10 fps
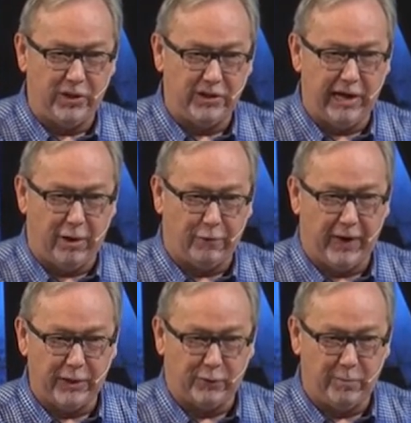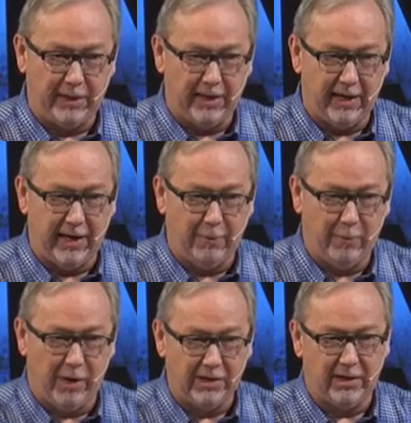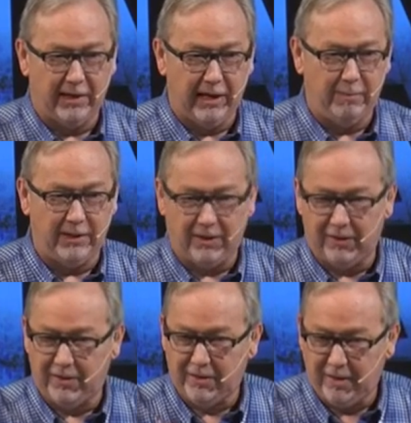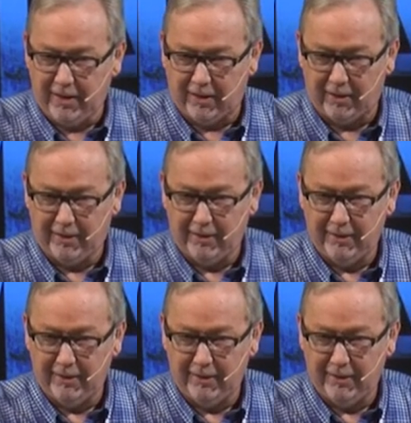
She sacrificed for me that night. We watched the game until the sixth inning.